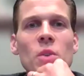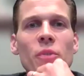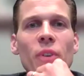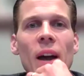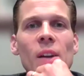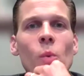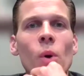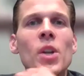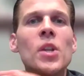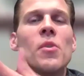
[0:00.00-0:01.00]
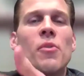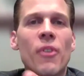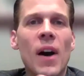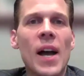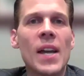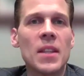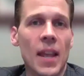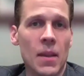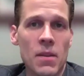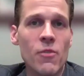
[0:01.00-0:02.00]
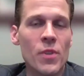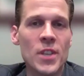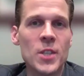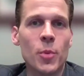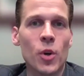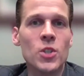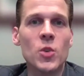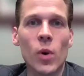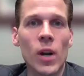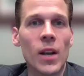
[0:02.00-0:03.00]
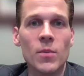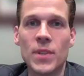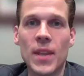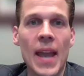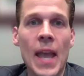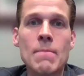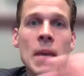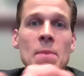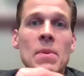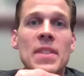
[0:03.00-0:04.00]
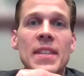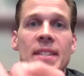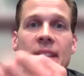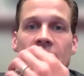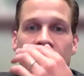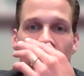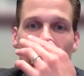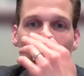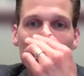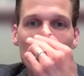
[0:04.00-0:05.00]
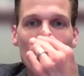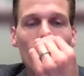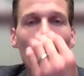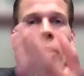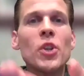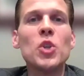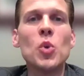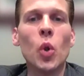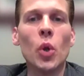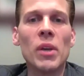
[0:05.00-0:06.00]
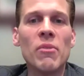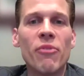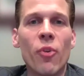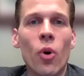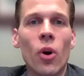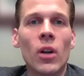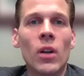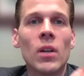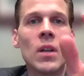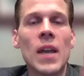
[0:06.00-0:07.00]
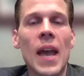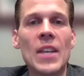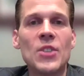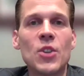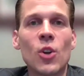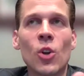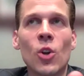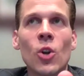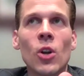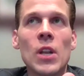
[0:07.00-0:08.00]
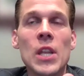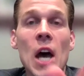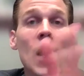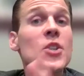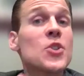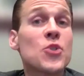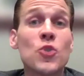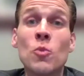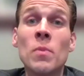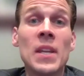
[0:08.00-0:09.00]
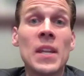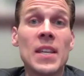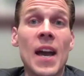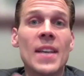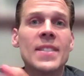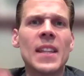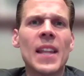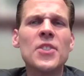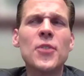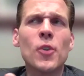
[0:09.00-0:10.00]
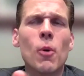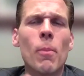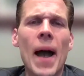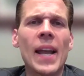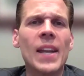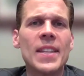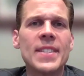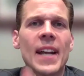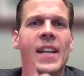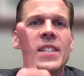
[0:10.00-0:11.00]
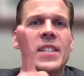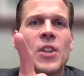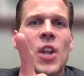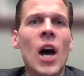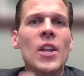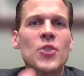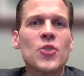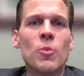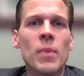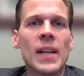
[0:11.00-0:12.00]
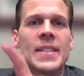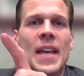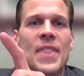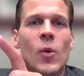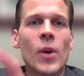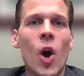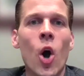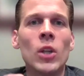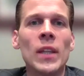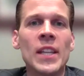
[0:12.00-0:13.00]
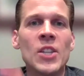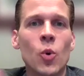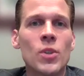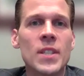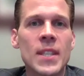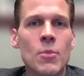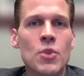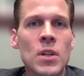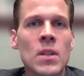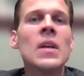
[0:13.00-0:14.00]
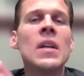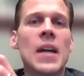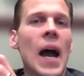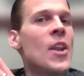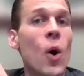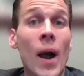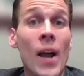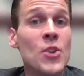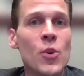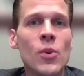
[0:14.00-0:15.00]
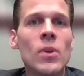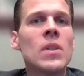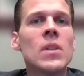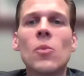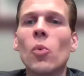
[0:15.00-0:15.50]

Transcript: do you find, like, even with this person, where it was like, hey, maybe this isn't, like, what are you looking for as you're not assuming a yes? And let's circle back in a second to not assuming, because I think we all lean towards assumption. I know I do.